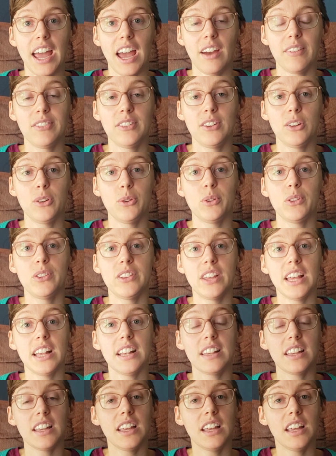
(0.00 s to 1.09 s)
have to
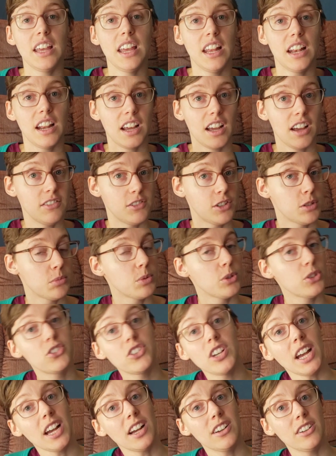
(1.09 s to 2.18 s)
sit in uncomfortable
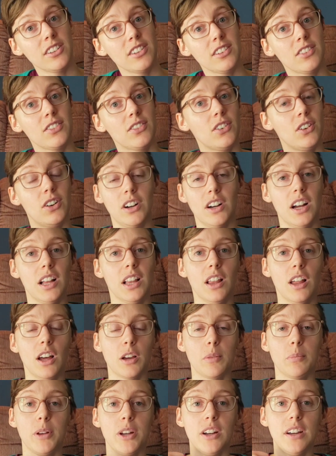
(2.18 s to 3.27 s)
chairs for a
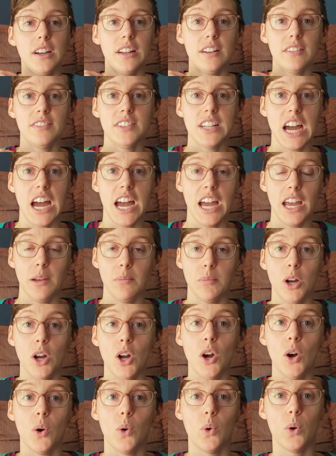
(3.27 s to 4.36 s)
long period of time,
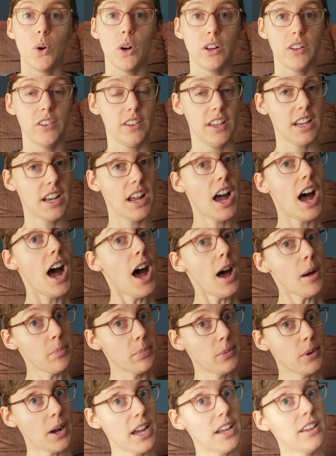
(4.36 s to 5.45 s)
or sit
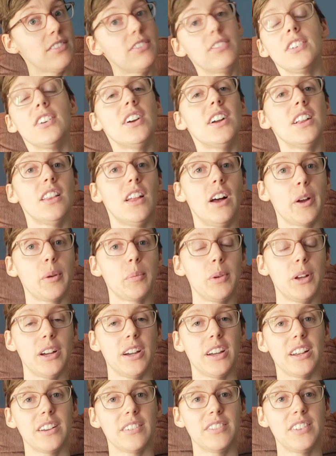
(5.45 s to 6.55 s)
upright for a long
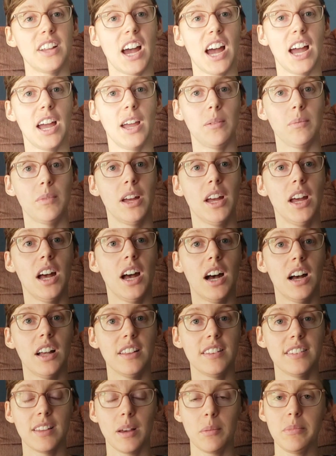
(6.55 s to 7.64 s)
period of time.
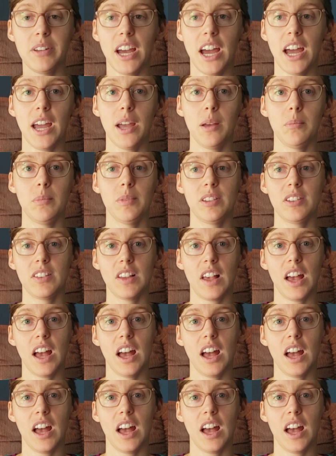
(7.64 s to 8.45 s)
Sometimes